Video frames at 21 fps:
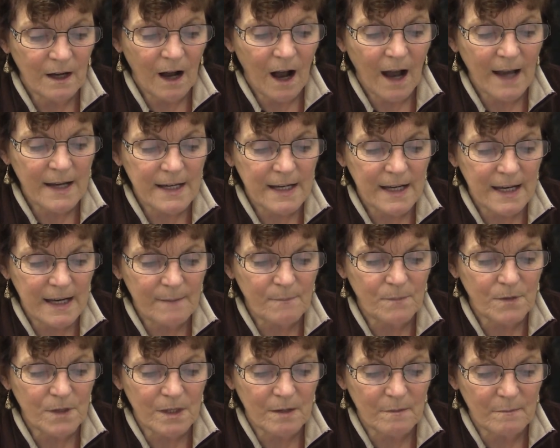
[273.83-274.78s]
I
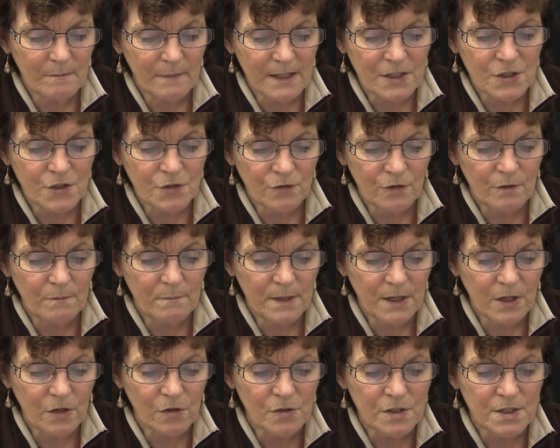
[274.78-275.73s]
keep the mushroom
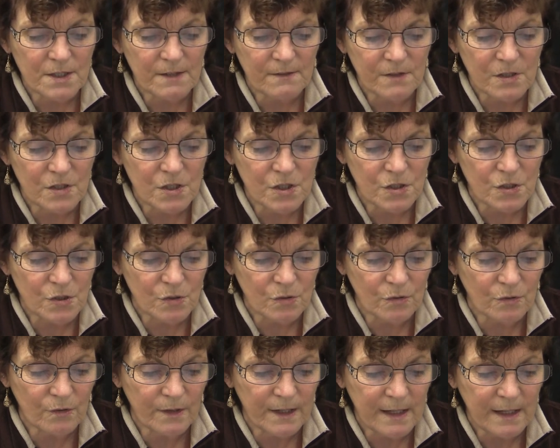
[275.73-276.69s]
because of the
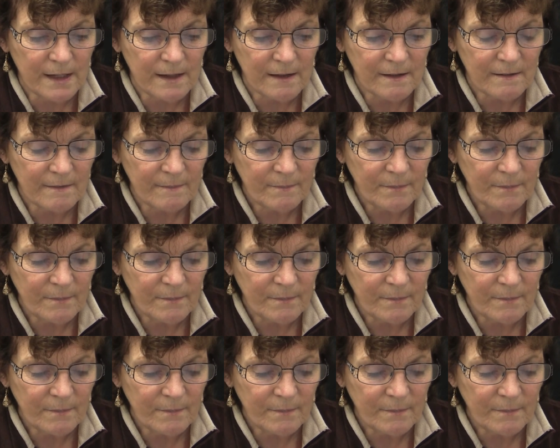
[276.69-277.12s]
story.